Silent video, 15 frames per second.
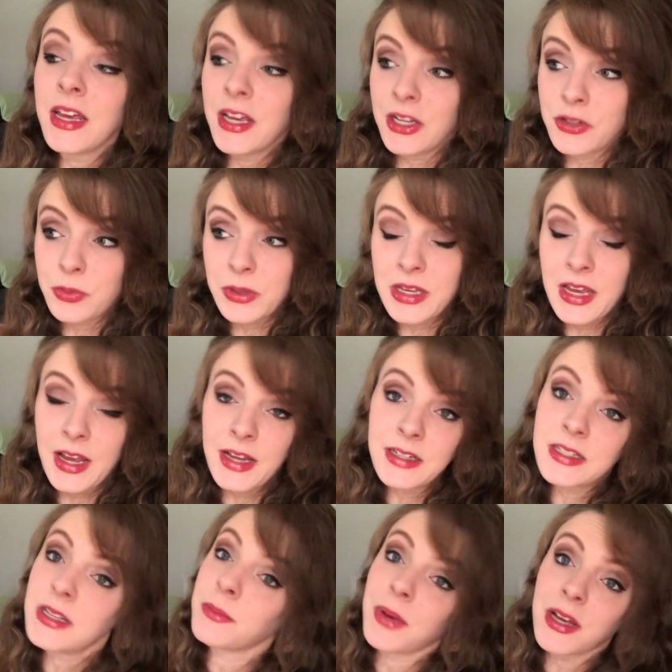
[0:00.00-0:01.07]
In
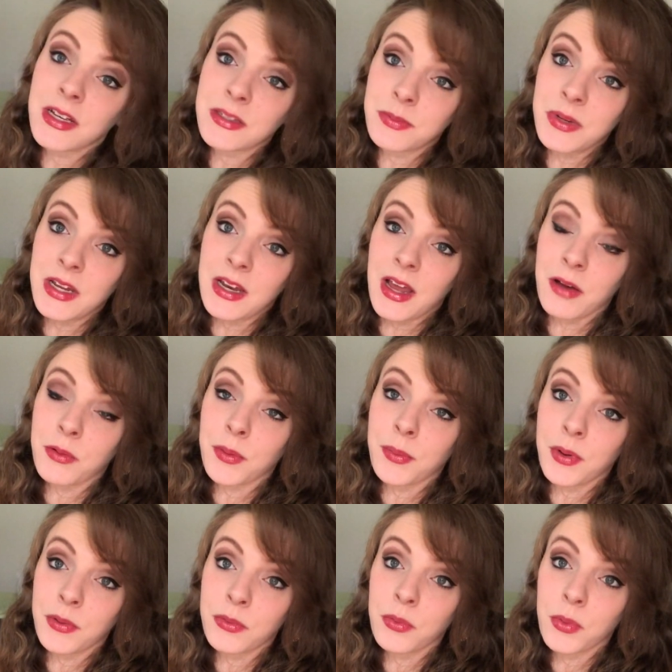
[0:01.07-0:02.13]
2018, my husband and I were
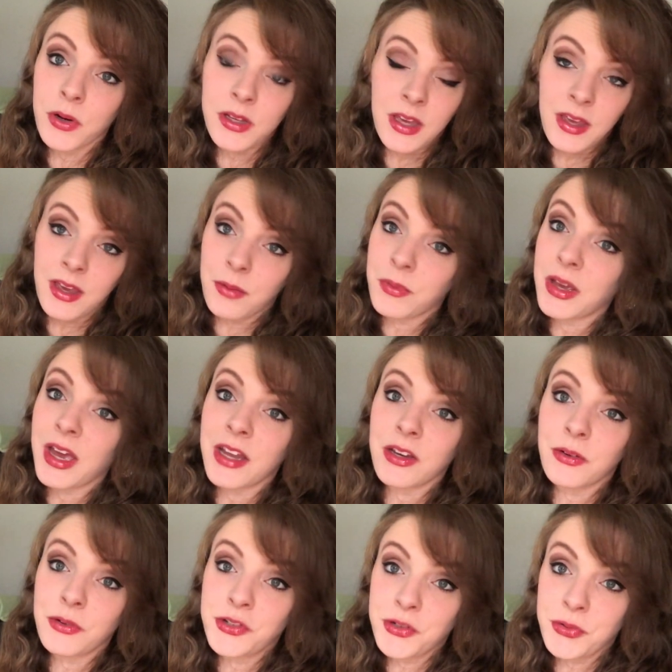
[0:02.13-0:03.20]
both working and we had
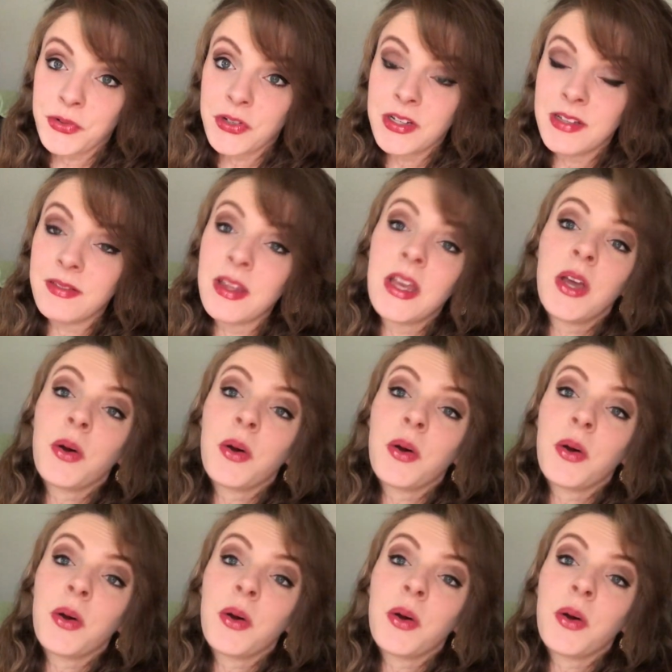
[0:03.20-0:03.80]
no children,